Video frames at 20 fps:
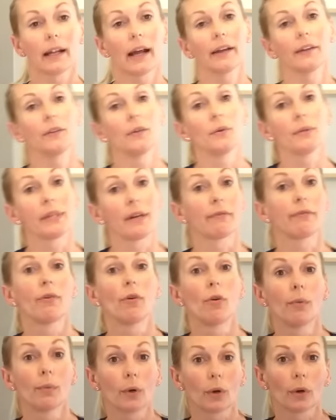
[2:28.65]
like to use a
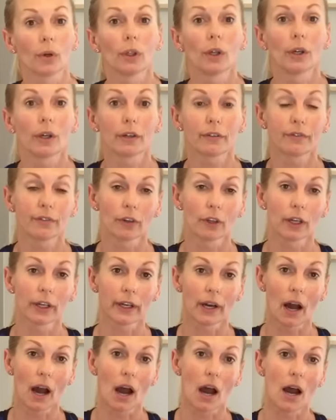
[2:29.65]
foam roller for
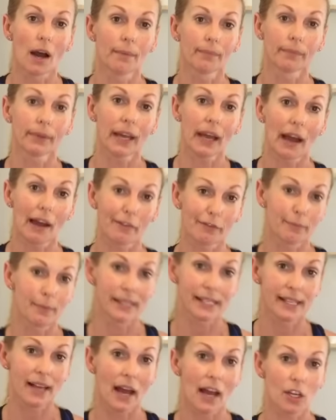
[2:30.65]
calf
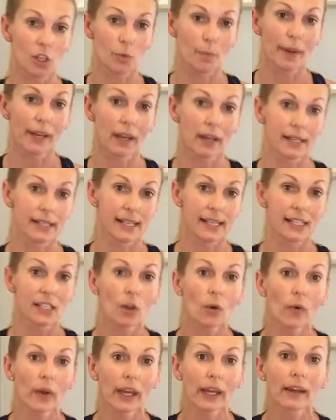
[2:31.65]
massage because it's
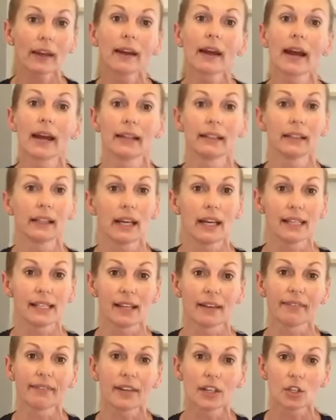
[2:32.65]
quick and it's
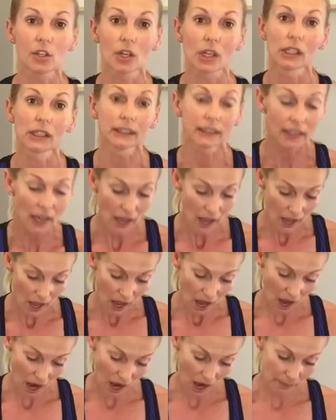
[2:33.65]
efficient.
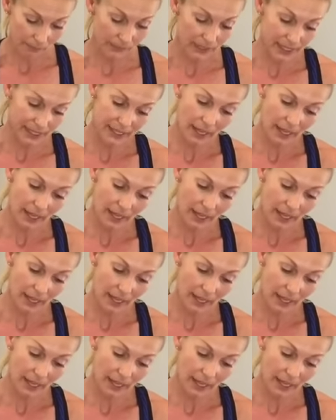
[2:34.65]
This